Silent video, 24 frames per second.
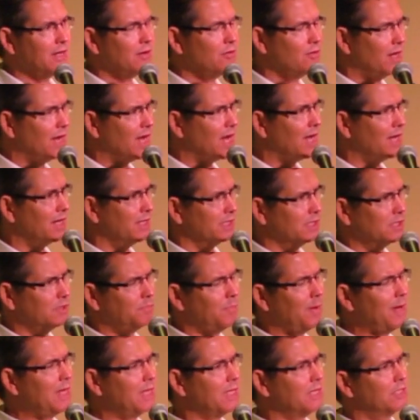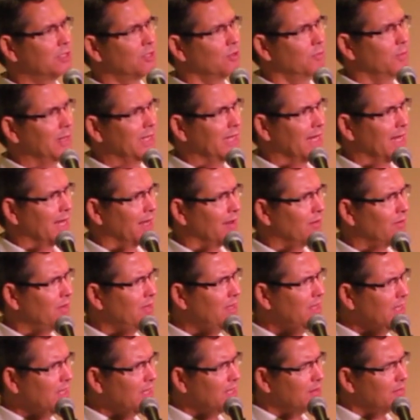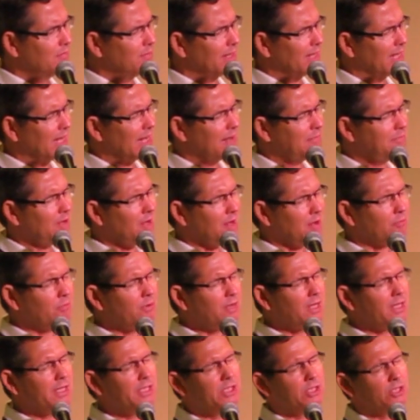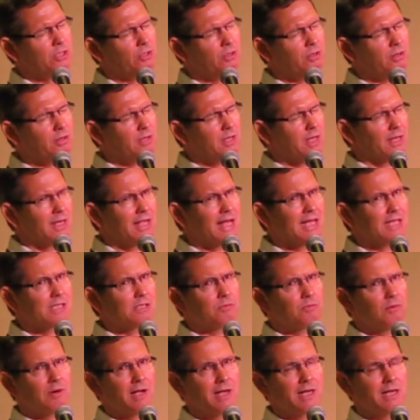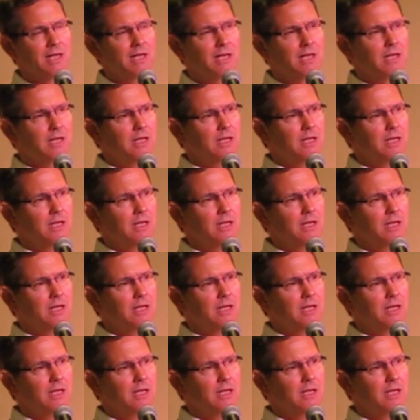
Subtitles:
I know God is speaking to me now, but I'm not really sure that that's what